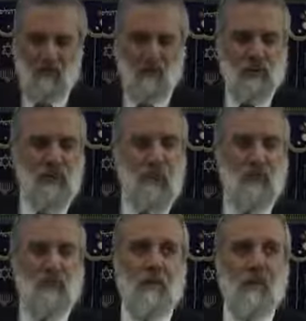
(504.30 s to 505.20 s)
So
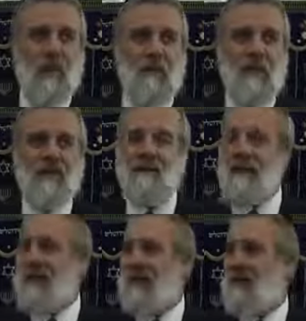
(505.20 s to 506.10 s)
tonight we're speaking about the
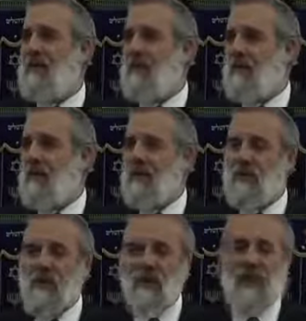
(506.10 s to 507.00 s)
midah of
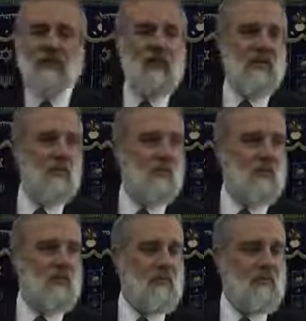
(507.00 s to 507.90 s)
cruelty,
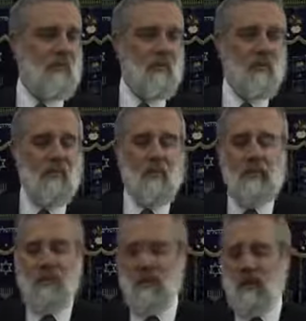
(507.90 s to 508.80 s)
achzariut.
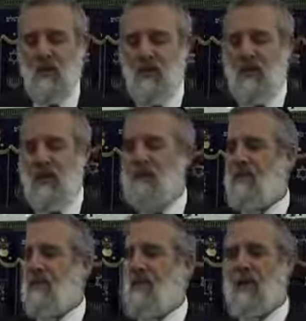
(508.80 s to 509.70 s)
Now,
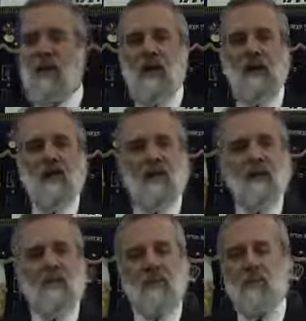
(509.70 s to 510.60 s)
even though I, I
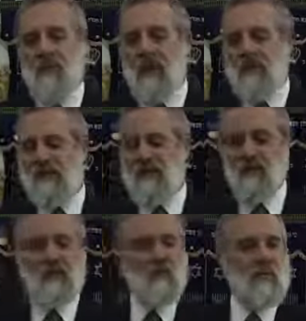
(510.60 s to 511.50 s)
said before
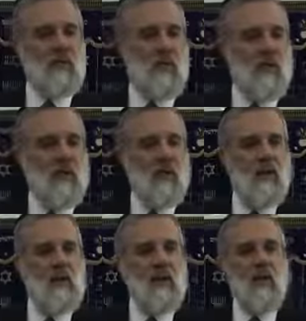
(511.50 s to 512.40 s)
achzariut,
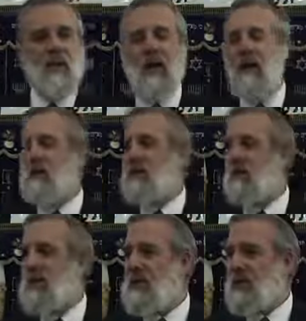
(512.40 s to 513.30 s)
I also
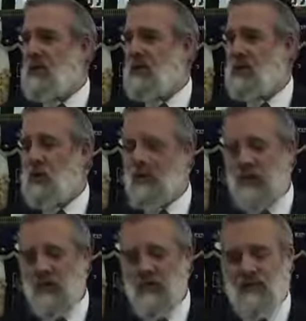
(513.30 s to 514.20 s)
said adishut
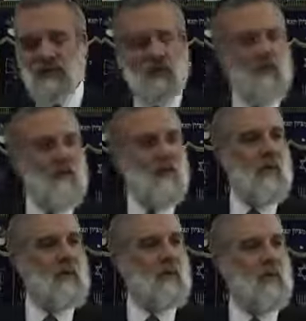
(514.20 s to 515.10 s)
and I said
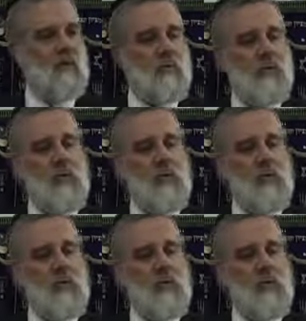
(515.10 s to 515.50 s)
regishut.